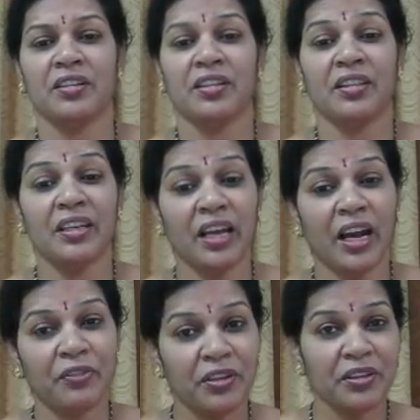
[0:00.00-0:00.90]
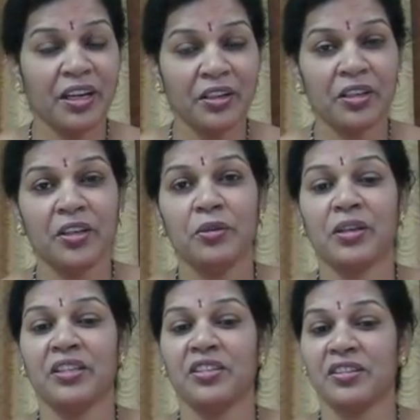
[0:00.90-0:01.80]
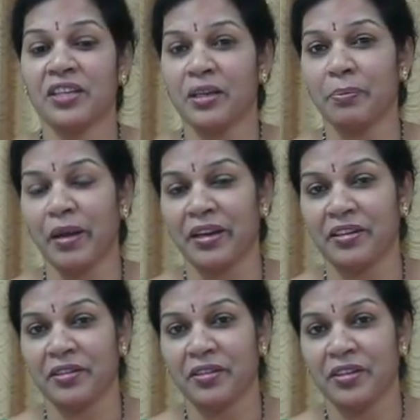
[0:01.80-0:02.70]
Then after that, you can just get married.